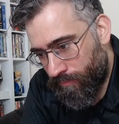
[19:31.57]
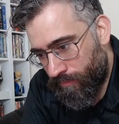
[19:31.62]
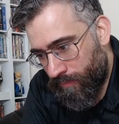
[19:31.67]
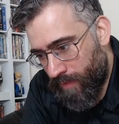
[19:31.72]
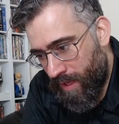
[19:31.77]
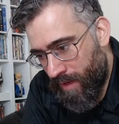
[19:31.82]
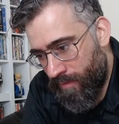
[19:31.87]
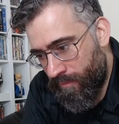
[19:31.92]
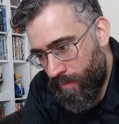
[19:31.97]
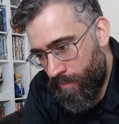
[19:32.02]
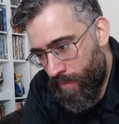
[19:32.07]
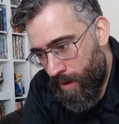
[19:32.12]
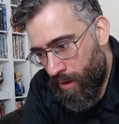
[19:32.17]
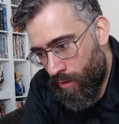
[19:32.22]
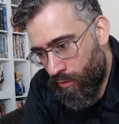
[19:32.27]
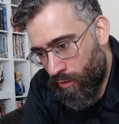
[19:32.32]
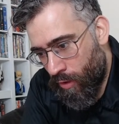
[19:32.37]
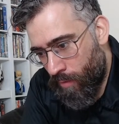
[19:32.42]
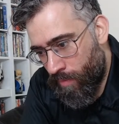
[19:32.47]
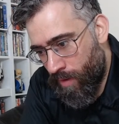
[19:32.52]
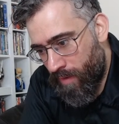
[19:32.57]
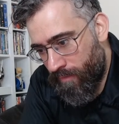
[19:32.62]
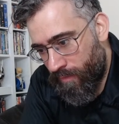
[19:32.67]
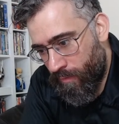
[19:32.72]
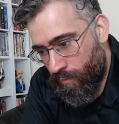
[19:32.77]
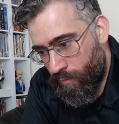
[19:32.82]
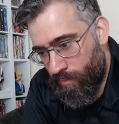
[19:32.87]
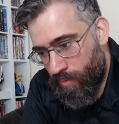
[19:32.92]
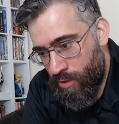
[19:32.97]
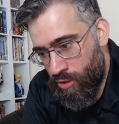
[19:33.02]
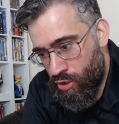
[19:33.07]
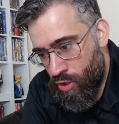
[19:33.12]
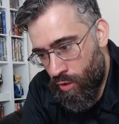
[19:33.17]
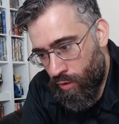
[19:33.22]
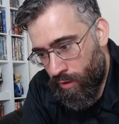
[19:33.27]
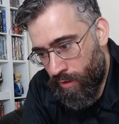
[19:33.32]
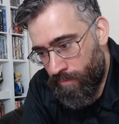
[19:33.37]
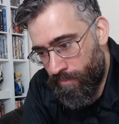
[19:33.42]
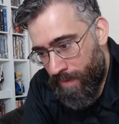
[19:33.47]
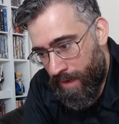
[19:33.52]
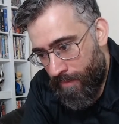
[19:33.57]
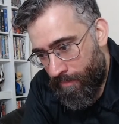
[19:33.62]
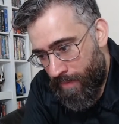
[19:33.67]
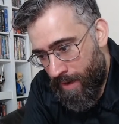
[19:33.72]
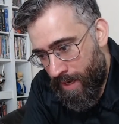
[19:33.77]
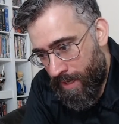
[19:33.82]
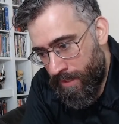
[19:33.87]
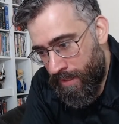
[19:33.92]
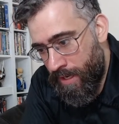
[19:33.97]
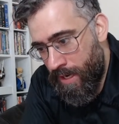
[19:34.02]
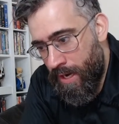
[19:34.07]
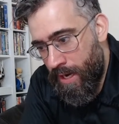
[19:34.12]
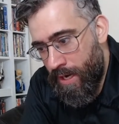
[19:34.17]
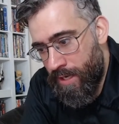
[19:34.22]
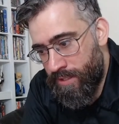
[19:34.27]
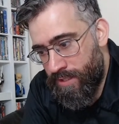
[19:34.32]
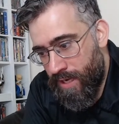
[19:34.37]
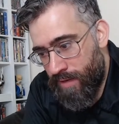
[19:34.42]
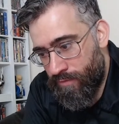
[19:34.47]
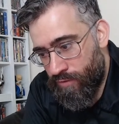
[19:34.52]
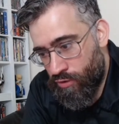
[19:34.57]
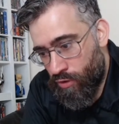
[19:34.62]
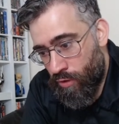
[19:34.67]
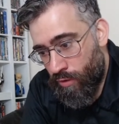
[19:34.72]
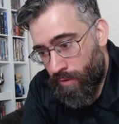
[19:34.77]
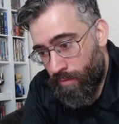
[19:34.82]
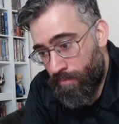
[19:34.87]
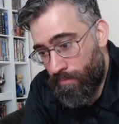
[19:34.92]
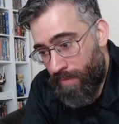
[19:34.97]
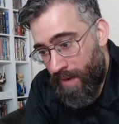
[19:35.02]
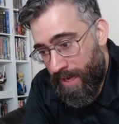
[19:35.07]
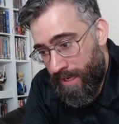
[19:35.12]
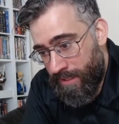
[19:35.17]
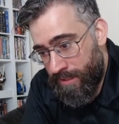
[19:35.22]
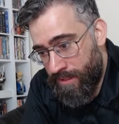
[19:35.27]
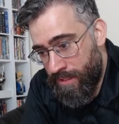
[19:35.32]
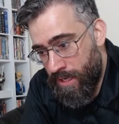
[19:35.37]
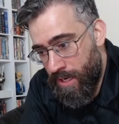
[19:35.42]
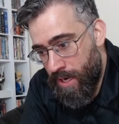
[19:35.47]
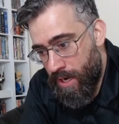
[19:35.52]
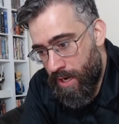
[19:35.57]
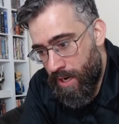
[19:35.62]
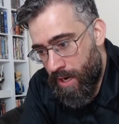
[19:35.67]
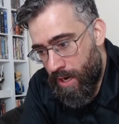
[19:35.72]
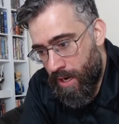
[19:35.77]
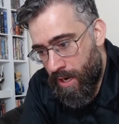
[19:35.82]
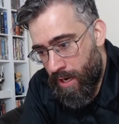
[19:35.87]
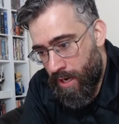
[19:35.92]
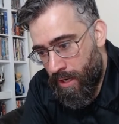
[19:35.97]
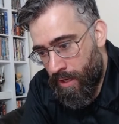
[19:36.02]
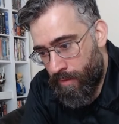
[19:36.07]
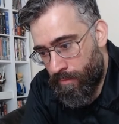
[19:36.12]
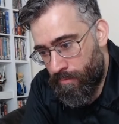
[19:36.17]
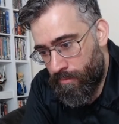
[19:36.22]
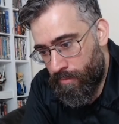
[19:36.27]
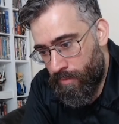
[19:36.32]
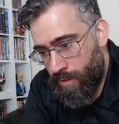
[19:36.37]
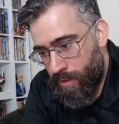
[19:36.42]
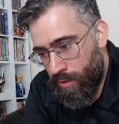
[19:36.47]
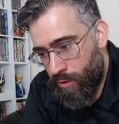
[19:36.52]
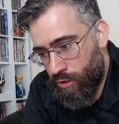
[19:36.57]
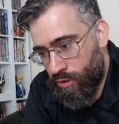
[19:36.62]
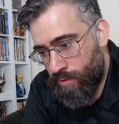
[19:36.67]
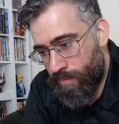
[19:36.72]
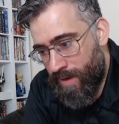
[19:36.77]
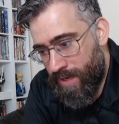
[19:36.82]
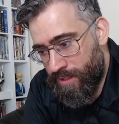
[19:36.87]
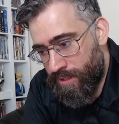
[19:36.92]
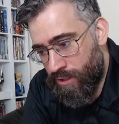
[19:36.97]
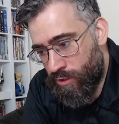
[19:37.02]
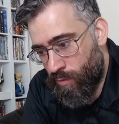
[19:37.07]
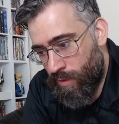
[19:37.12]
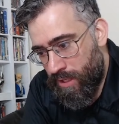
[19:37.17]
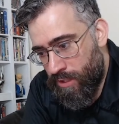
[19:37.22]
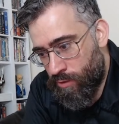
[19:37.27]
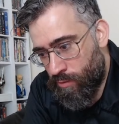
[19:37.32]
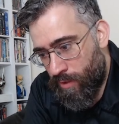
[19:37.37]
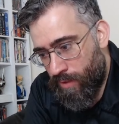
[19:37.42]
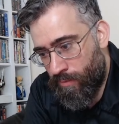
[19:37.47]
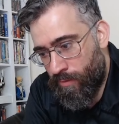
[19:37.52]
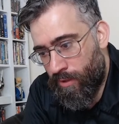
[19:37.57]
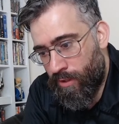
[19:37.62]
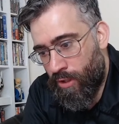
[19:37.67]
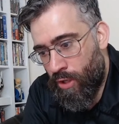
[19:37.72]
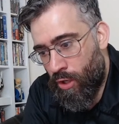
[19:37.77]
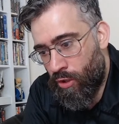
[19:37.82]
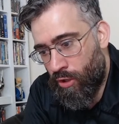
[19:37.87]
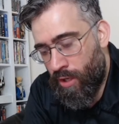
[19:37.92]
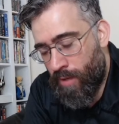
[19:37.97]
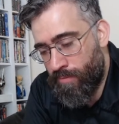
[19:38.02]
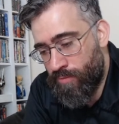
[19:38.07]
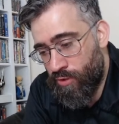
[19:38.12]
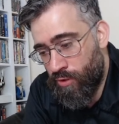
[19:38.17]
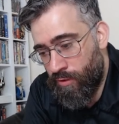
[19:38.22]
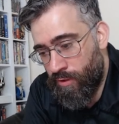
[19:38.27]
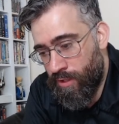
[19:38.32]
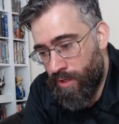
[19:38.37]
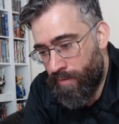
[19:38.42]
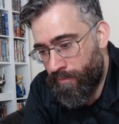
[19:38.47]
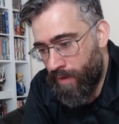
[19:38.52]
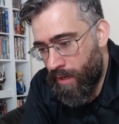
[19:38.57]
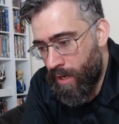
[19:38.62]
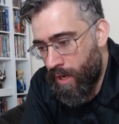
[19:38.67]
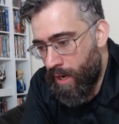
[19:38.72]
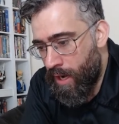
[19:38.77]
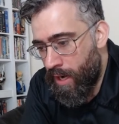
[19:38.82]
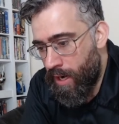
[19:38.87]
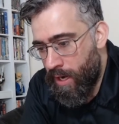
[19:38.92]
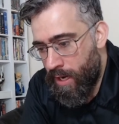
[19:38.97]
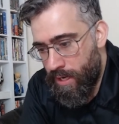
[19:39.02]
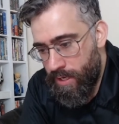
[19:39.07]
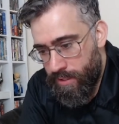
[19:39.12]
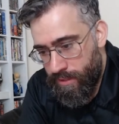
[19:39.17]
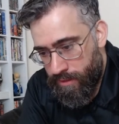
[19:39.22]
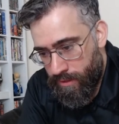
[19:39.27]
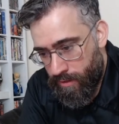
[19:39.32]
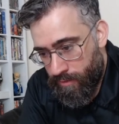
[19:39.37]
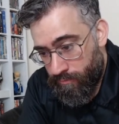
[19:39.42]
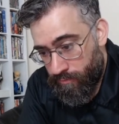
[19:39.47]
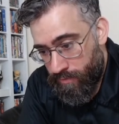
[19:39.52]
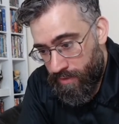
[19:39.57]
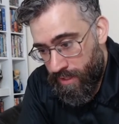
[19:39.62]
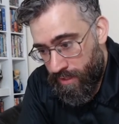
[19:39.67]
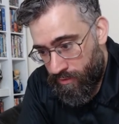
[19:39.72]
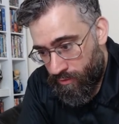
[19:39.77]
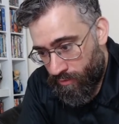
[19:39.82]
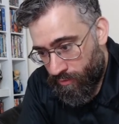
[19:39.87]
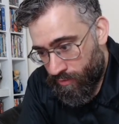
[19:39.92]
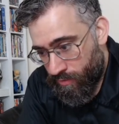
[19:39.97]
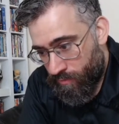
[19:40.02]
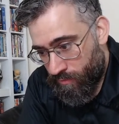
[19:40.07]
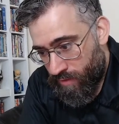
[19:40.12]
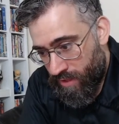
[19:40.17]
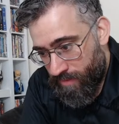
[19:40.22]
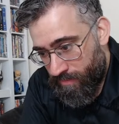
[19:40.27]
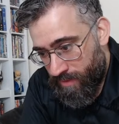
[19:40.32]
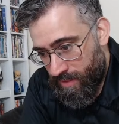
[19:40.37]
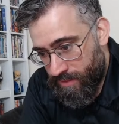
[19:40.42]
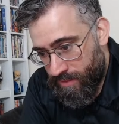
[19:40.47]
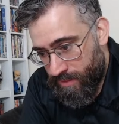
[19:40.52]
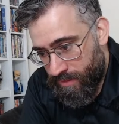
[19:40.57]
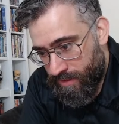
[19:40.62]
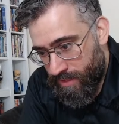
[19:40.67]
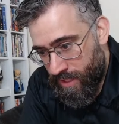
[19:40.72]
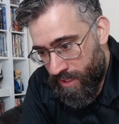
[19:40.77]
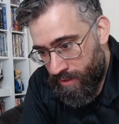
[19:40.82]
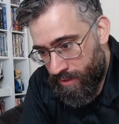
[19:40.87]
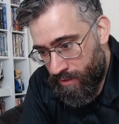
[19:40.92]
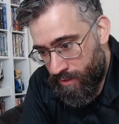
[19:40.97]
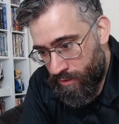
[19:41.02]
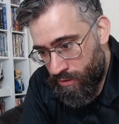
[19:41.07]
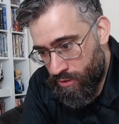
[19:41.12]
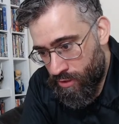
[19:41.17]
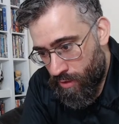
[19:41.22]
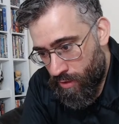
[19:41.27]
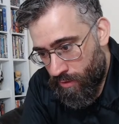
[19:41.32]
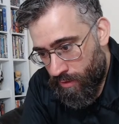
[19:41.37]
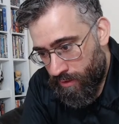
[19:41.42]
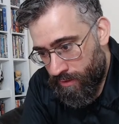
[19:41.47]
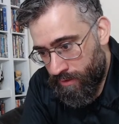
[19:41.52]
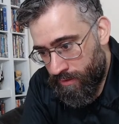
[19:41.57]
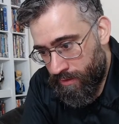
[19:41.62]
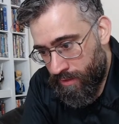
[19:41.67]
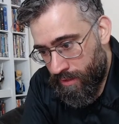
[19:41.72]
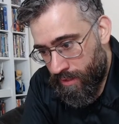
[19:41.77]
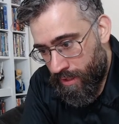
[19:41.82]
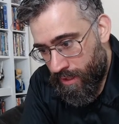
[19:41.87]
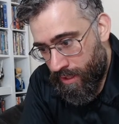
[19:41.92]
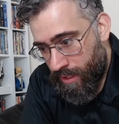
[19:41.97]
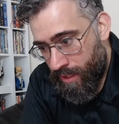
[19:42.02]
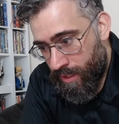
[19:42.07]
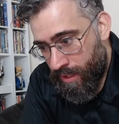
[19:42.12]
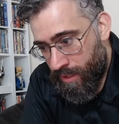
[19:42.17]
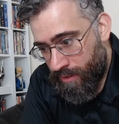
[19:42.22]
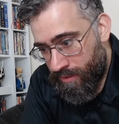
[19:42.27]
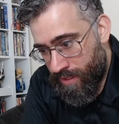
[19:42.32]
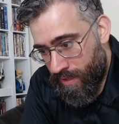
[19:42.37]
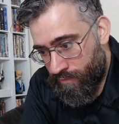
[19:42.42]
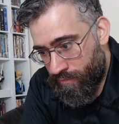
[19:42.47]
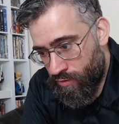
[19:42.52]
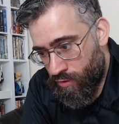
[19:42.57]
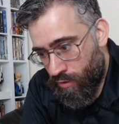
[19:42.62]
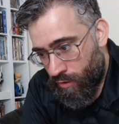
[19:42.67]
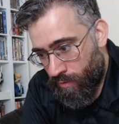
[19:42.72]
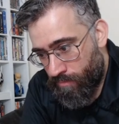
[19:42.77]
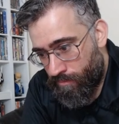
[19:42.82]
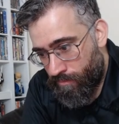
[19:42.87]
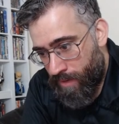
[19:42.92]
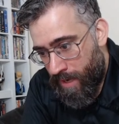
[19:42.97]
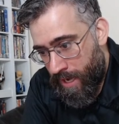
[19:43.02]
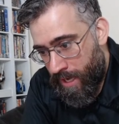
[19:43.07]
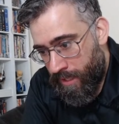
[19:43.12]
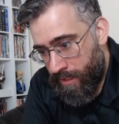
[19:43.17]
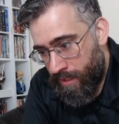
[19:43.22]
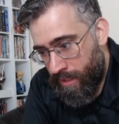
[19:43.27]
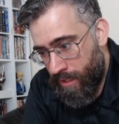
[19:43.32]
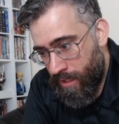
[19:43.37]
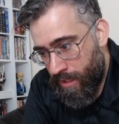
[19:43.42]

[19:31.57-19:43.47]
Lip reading: Heavy barrel, go perfect with my Shogun Batman, Deathstroke and Bane. Looks amazing. 2021 can't come soon enough. Yeah, you got some great pieces there. Shogun, Deathstroke and Bane.